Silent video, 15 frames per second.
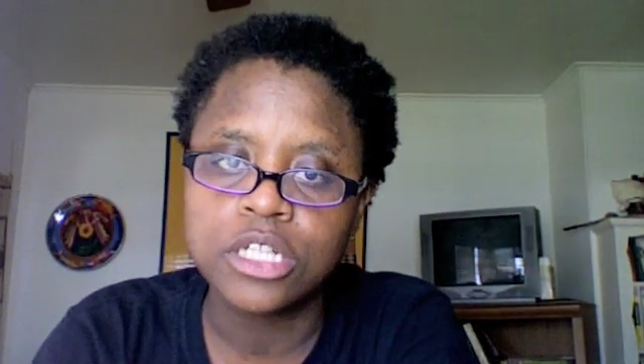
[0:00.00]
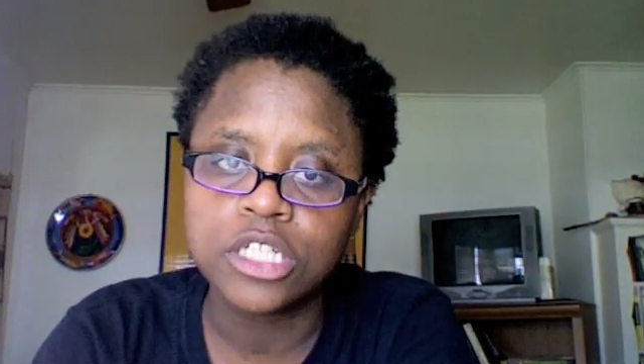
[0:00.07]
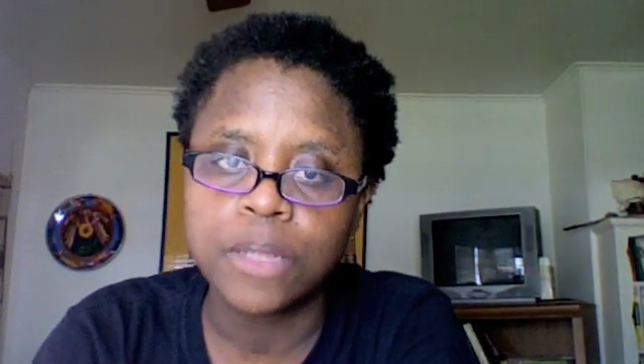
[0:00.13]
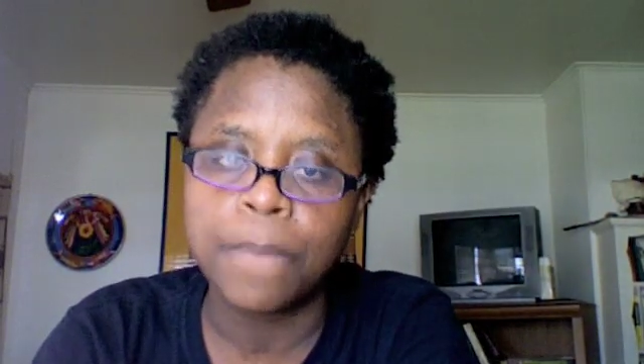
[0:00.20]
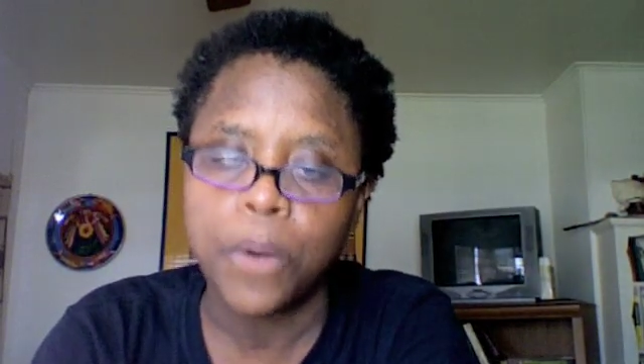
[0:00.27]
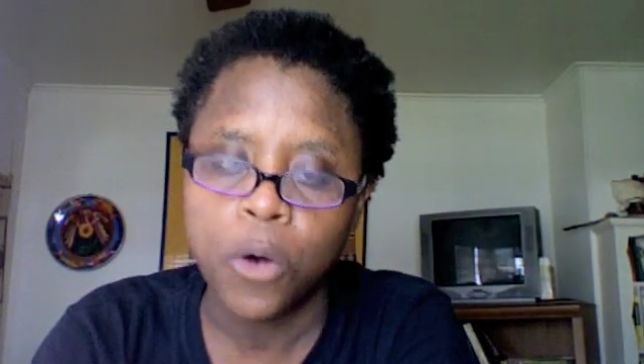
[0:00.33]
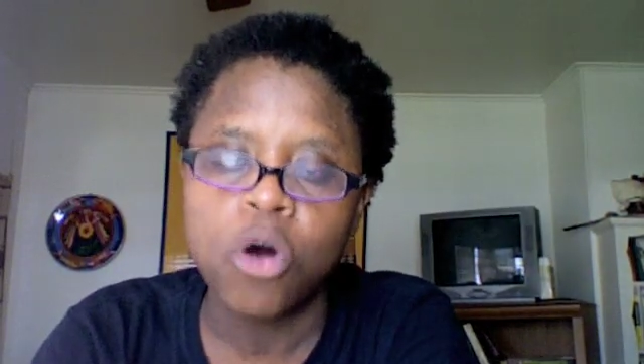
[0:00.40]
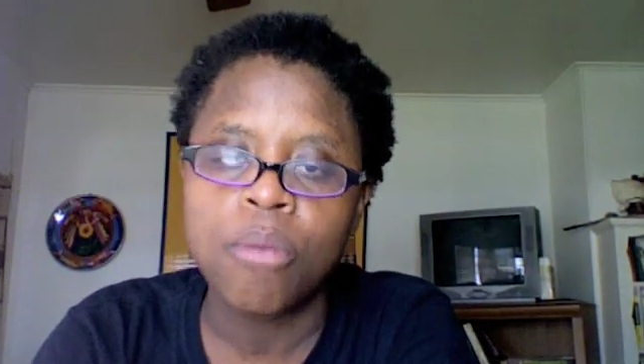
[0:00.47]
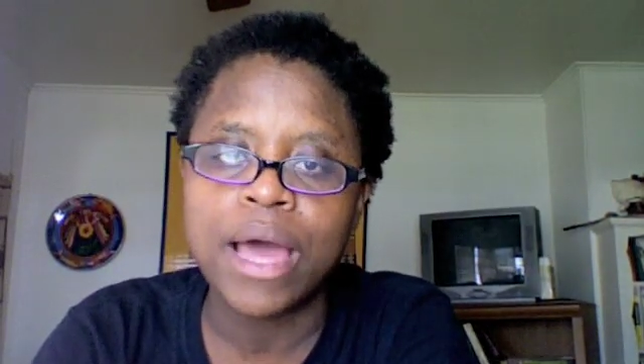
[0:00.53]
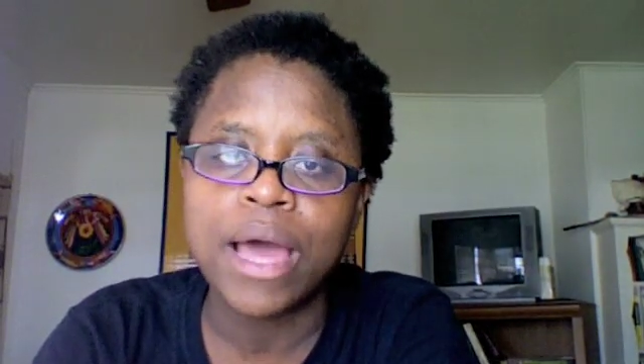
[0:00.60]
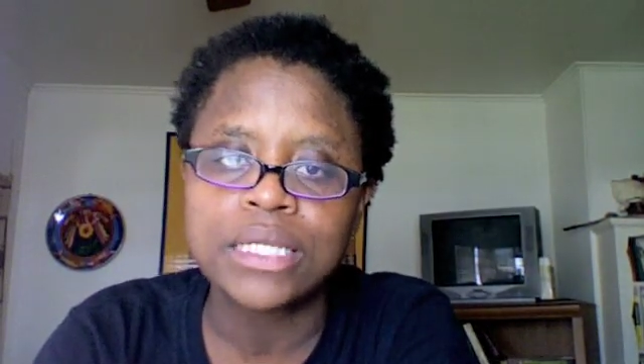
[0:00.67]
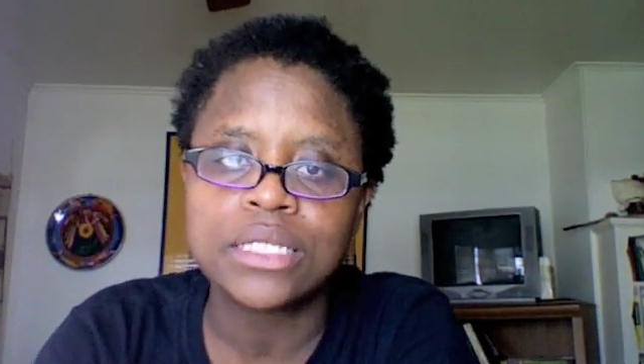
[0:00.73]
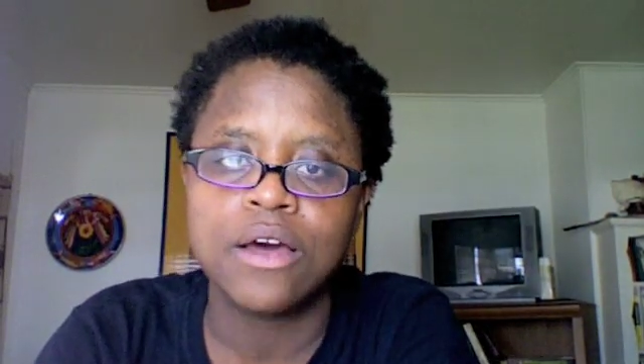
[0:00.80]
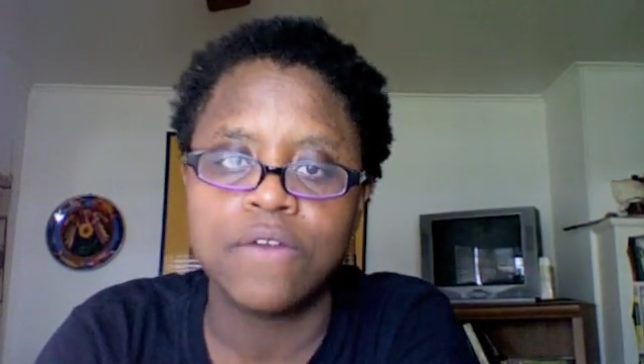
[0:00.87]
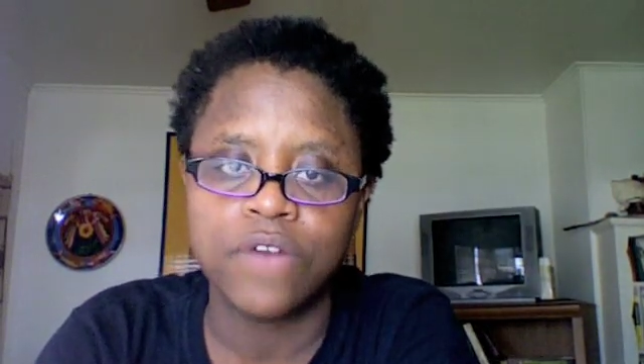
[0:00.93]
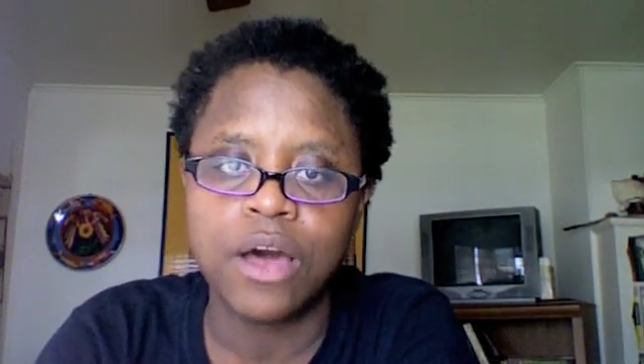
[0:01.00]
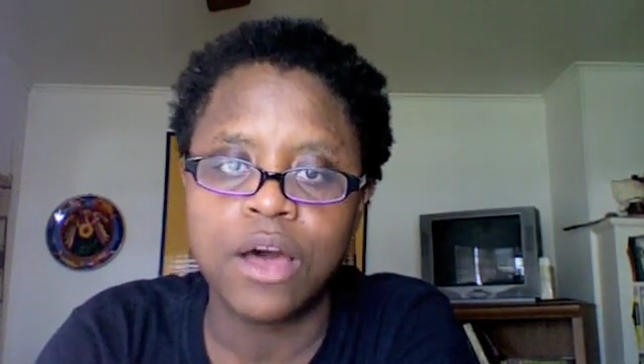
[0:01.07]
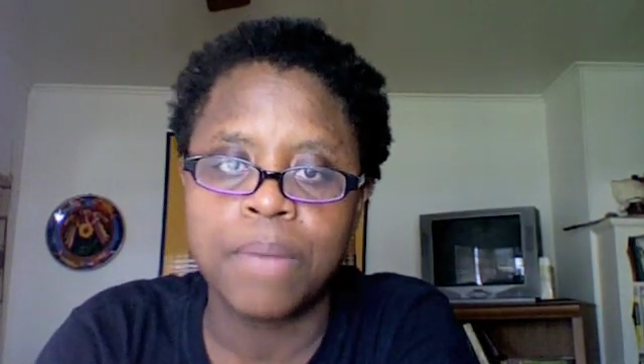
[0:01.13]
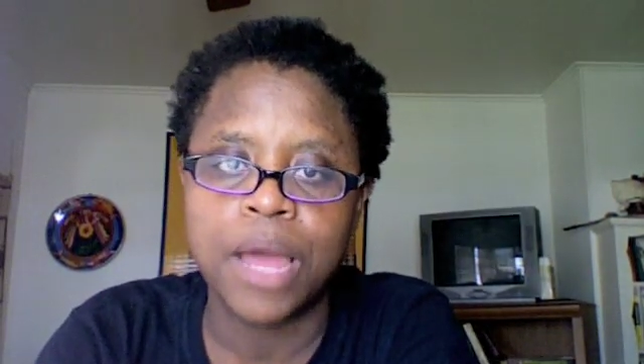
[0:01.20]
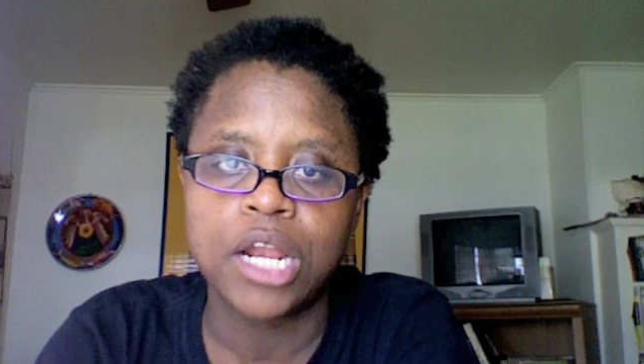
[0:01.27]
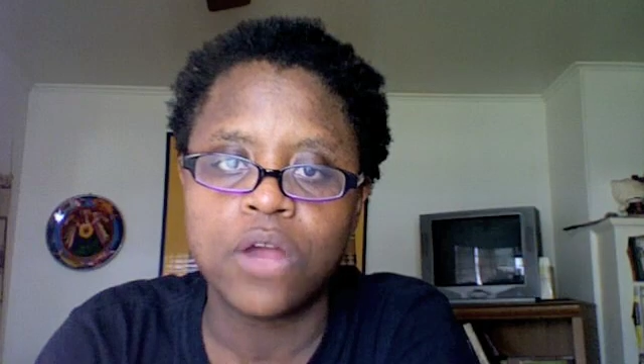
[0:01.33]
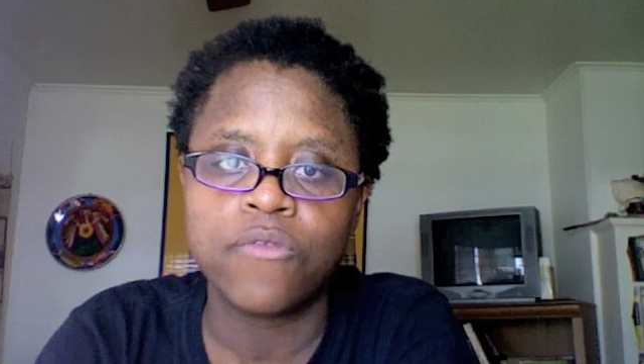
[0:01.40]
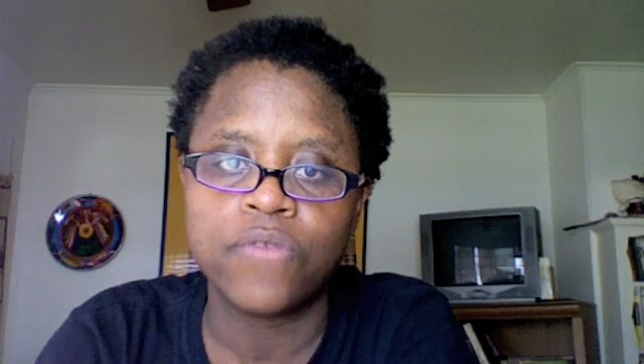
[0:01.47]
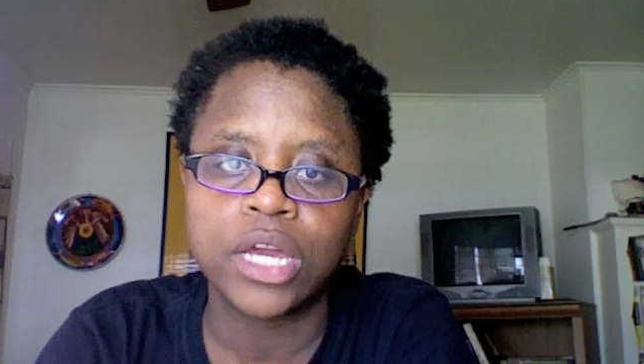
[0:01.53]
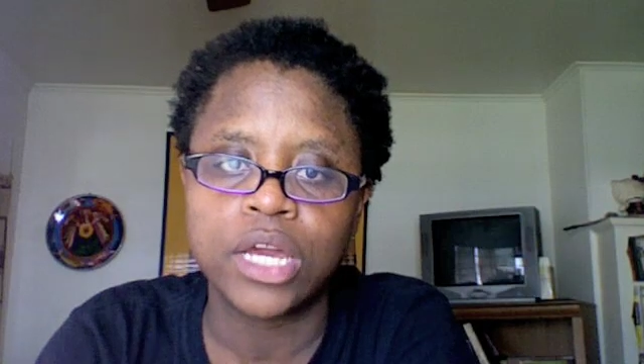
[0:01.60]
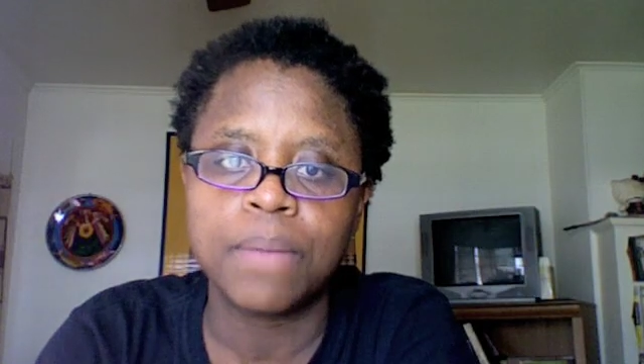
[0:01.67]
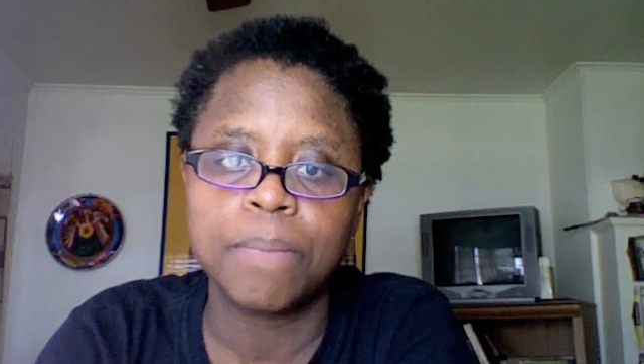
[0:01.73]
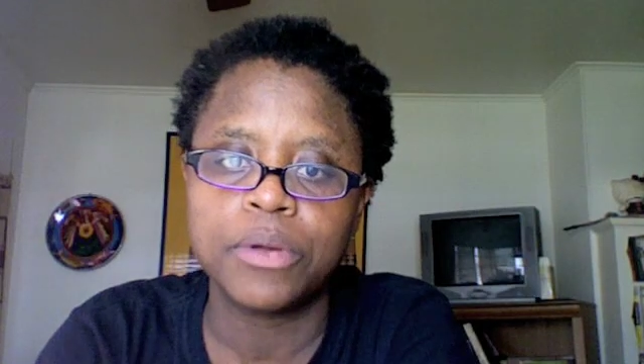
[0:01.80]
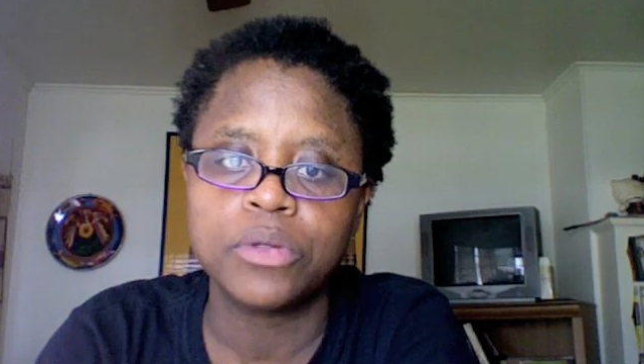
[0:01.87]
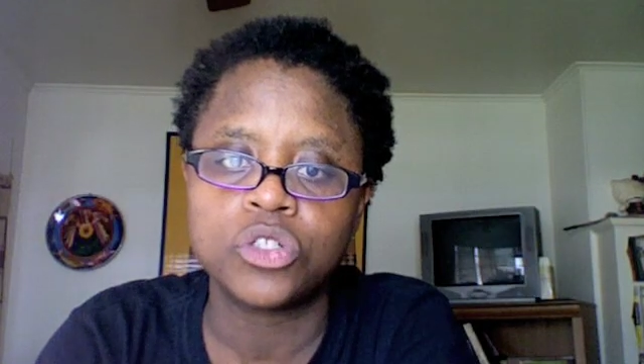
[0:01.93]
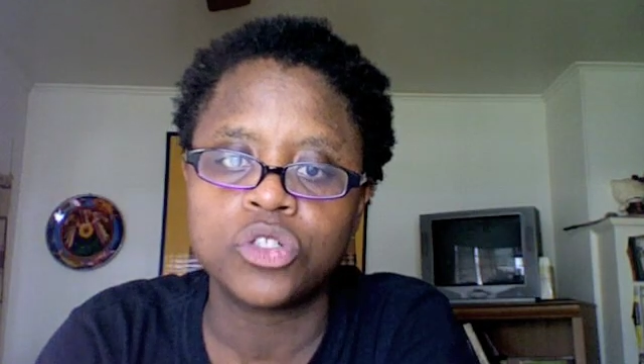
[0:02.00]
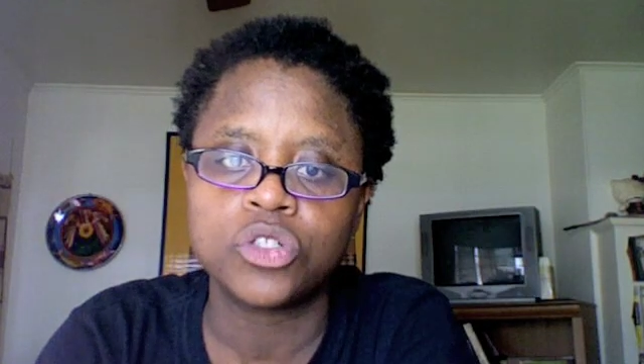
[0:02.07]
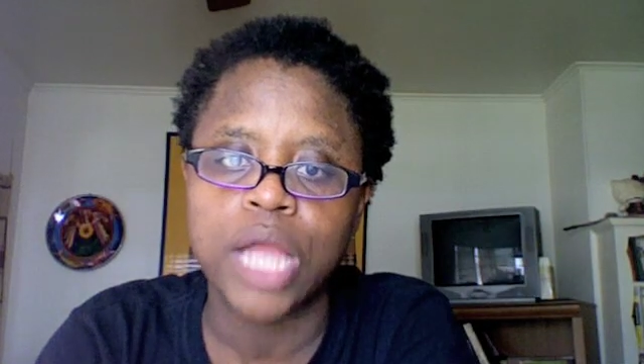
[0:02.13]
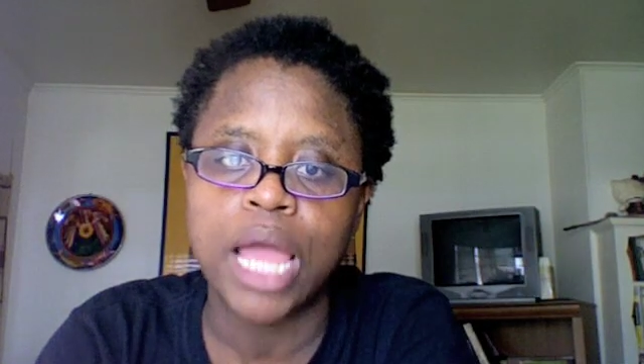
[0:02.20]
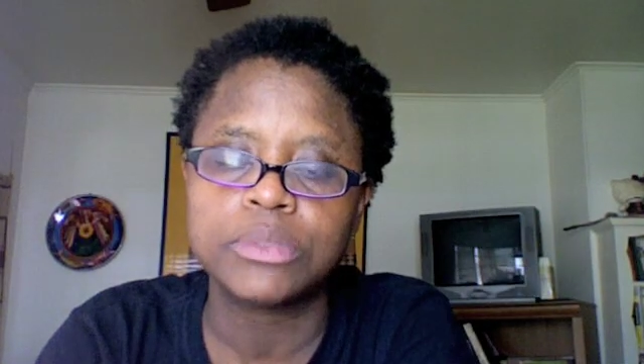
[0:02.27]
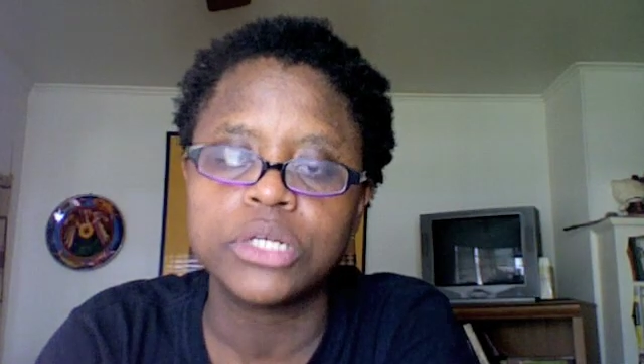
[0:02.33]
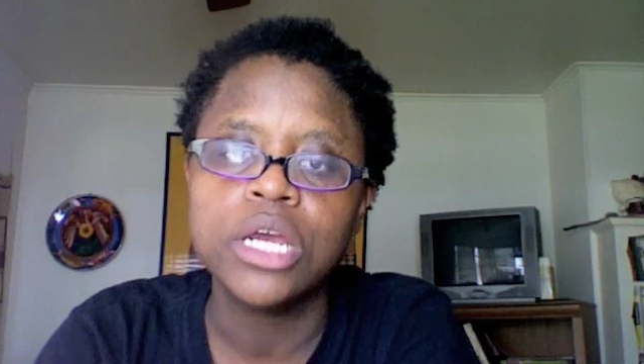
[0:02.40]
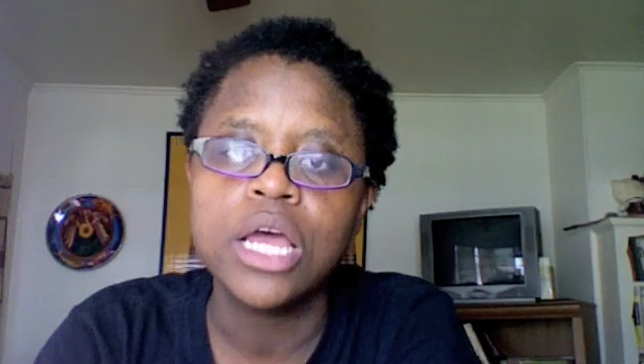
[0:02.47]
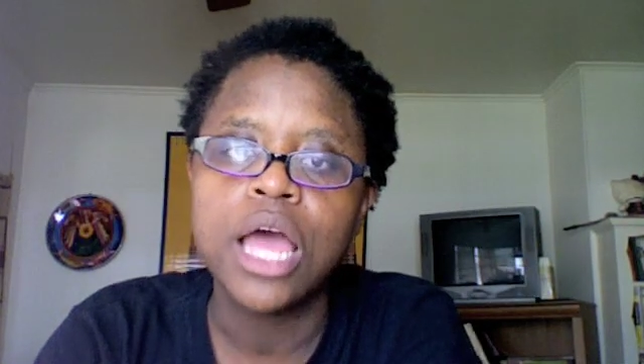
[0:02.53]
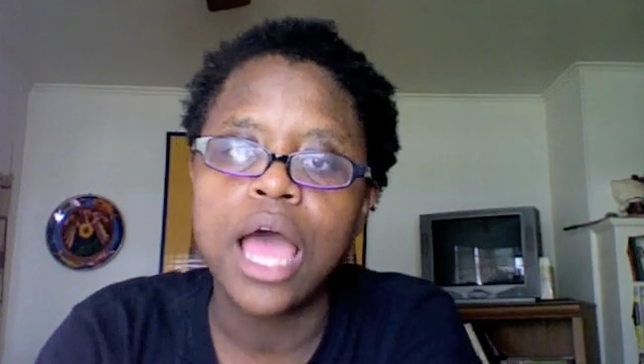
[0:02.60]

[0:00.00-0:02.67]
to pull myself up by no fucking bootstraps.